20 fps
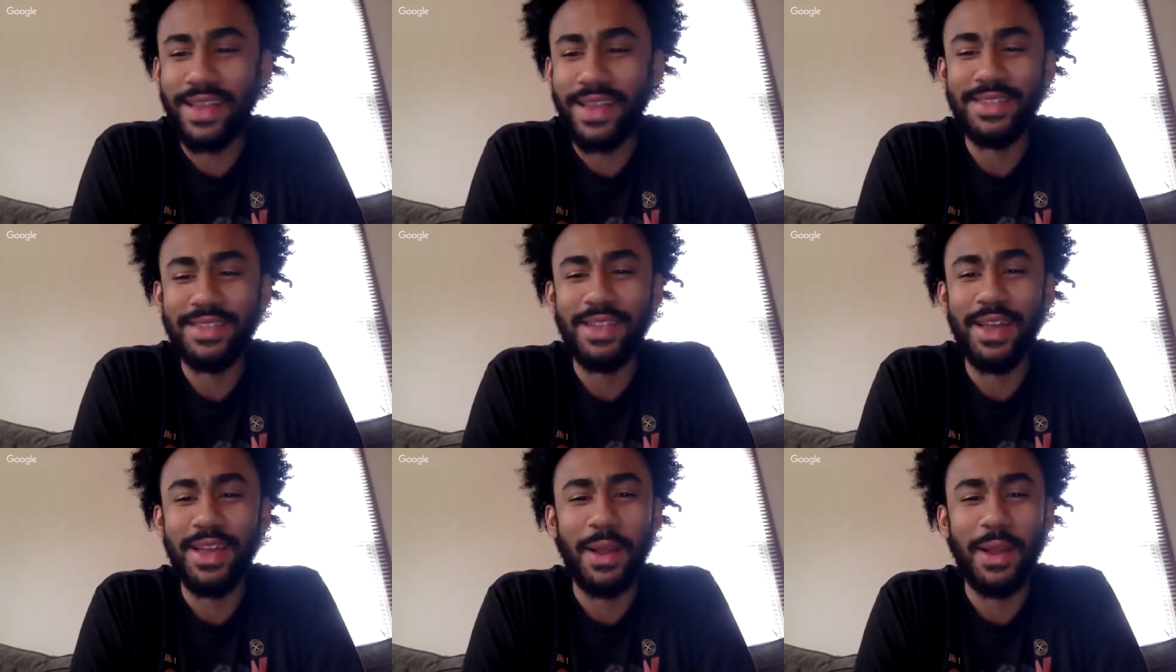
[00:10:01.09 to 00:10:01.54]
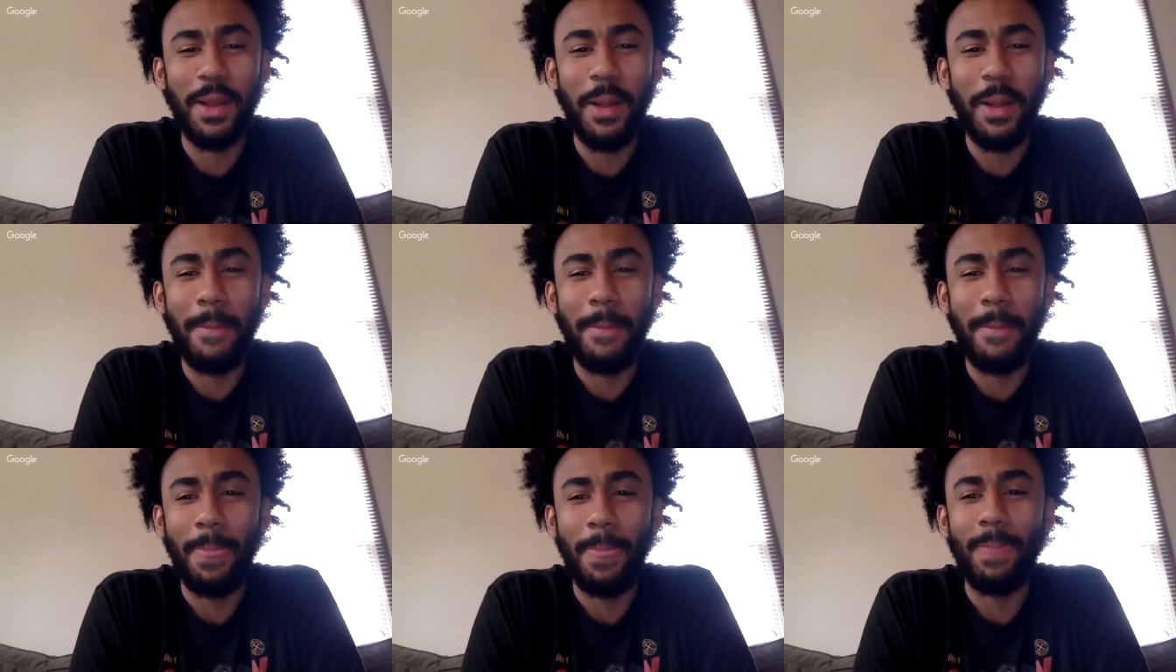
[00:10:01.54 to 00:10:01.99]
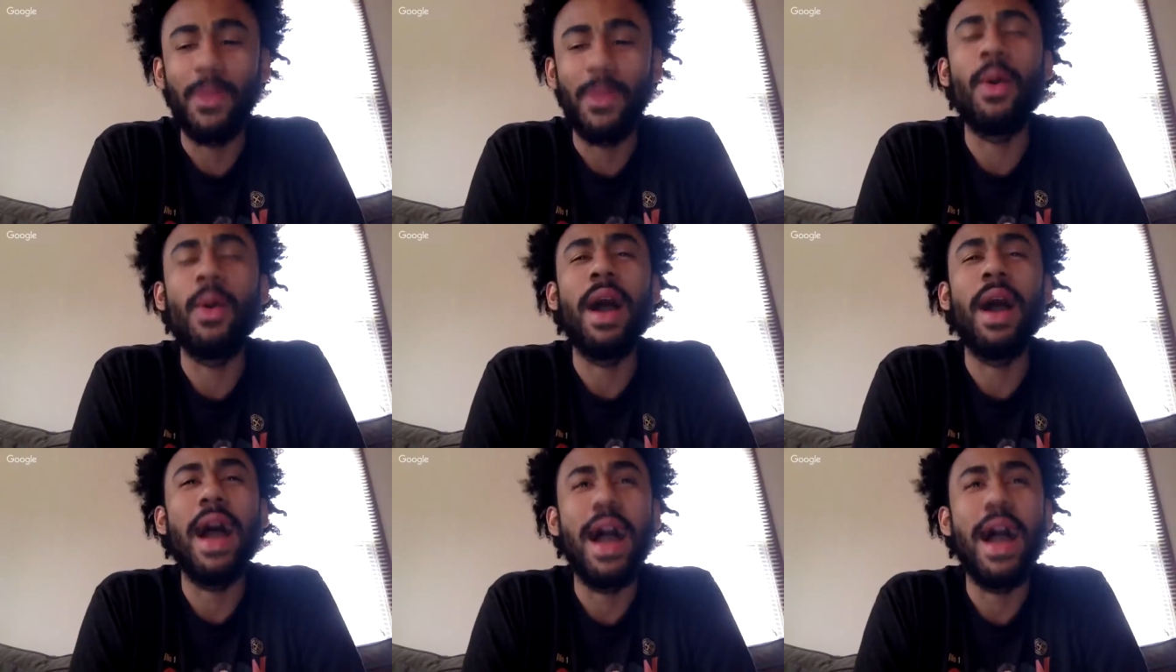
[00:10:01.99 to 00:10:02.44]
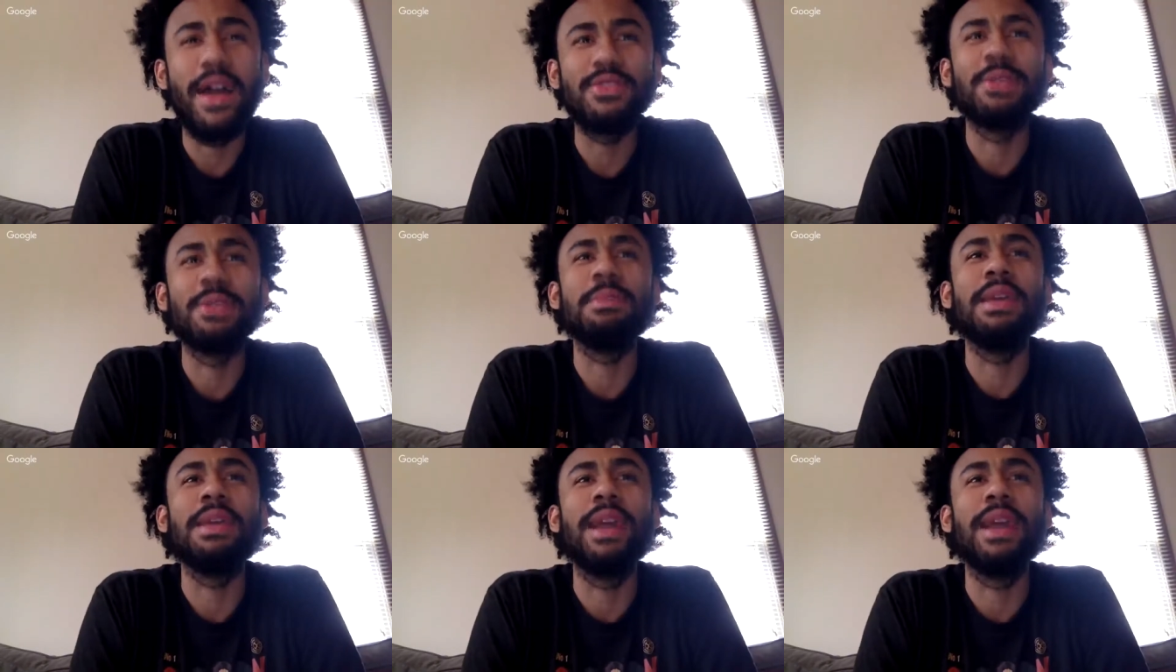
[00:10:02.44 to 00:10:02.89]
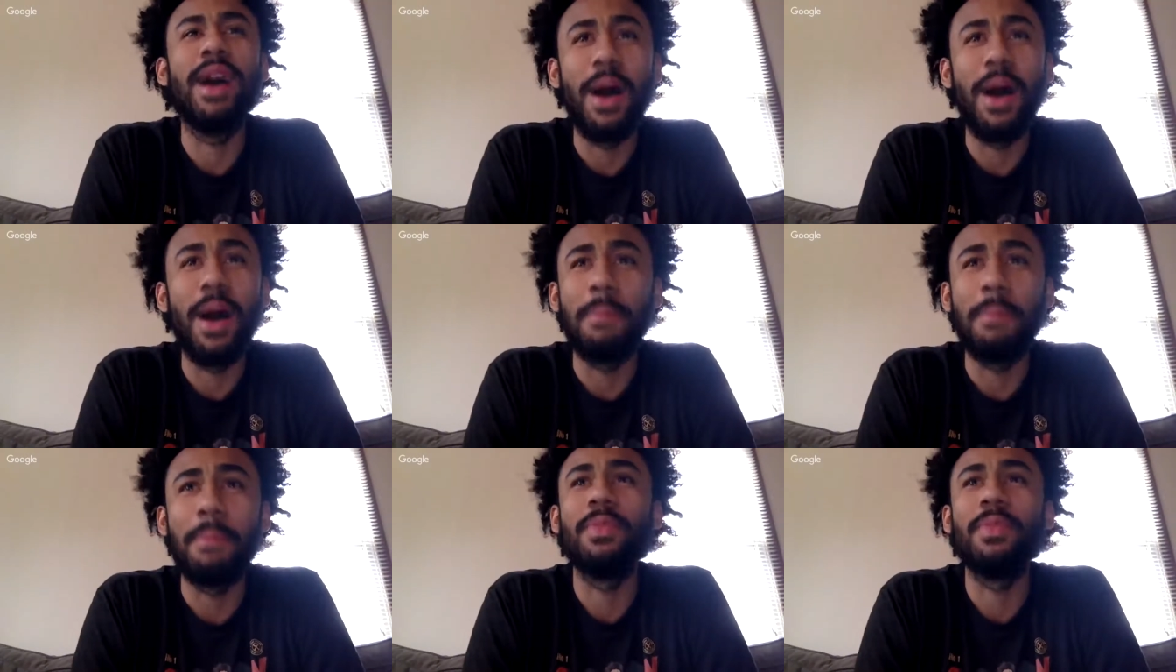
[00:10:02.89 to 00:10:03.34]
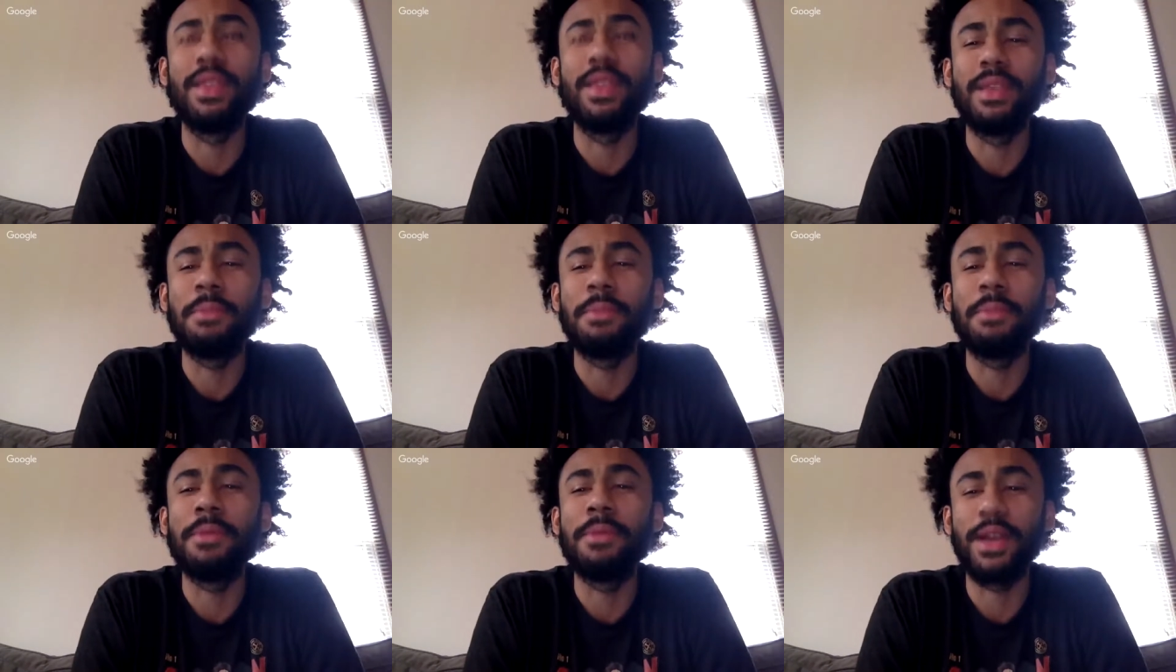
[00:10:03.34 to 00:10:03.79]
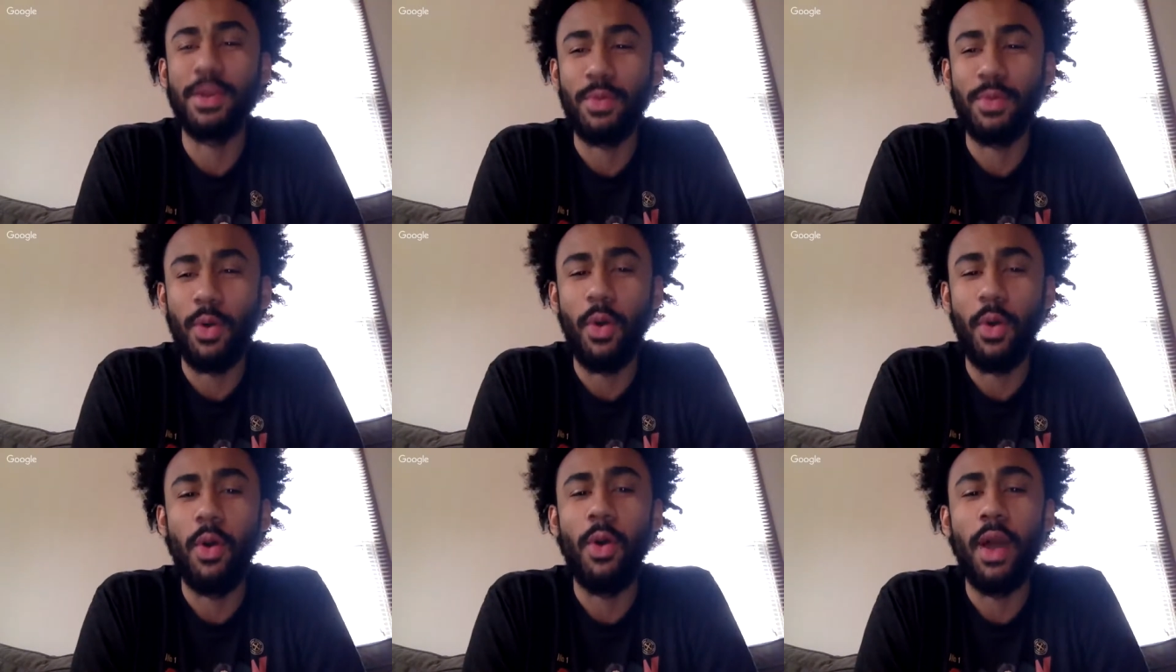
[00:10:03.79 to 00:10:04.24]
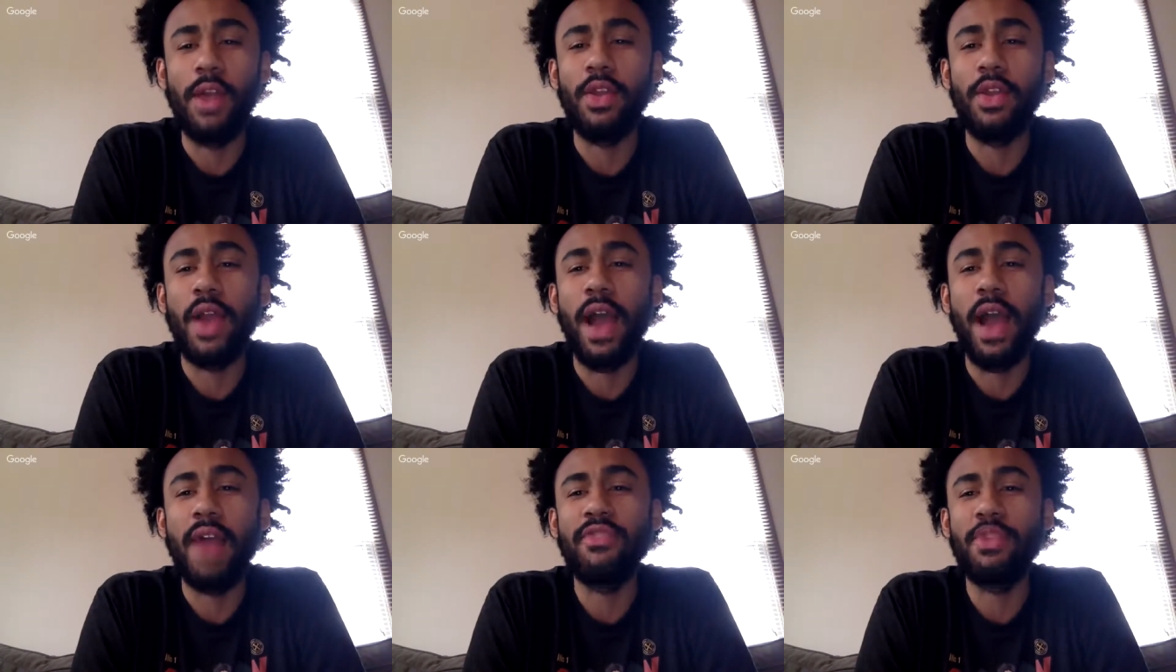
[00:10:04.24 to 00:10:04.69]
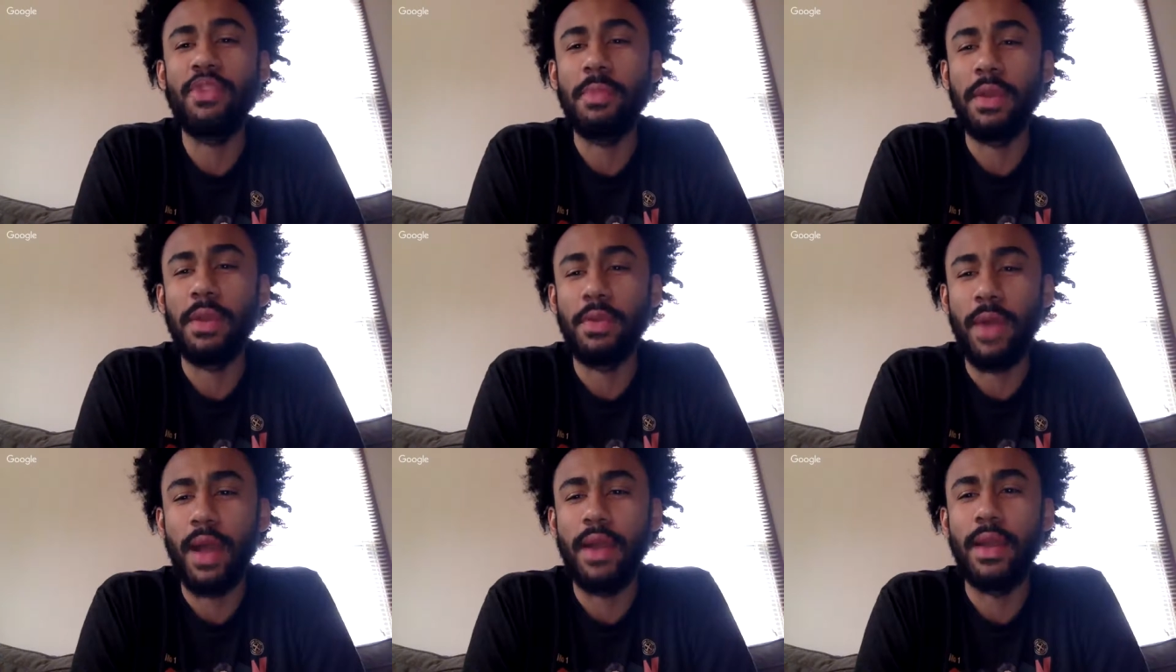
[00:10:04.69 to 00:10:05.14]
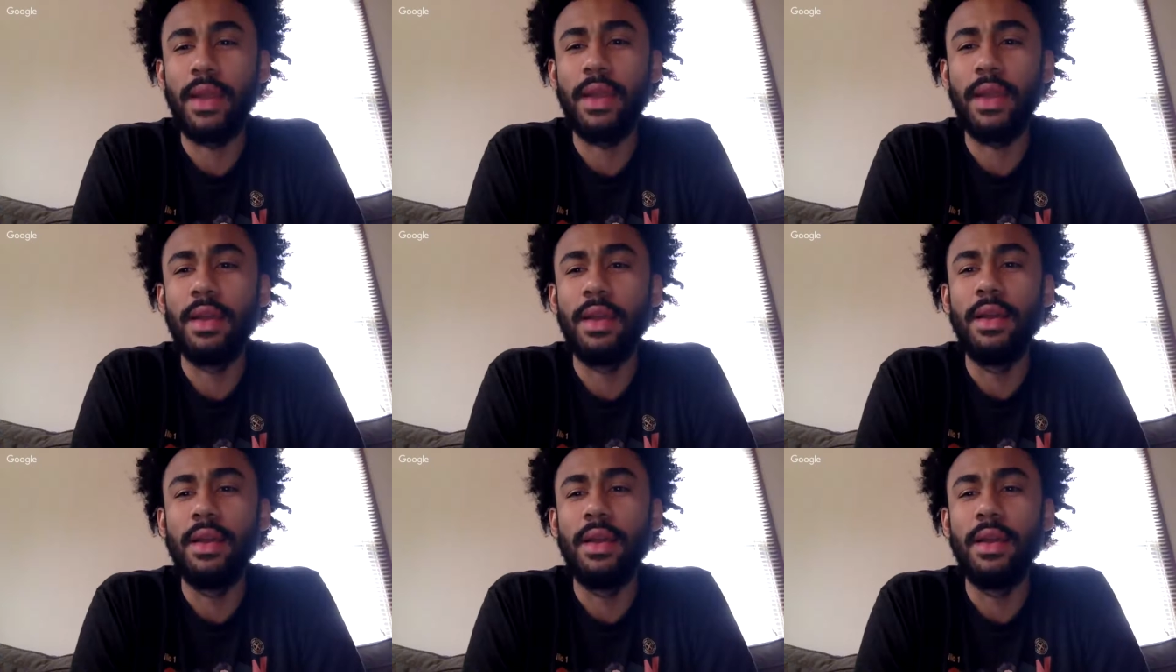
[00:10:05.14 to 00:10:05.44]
Like, you have to be up in the pick and roll, and you have to be ready.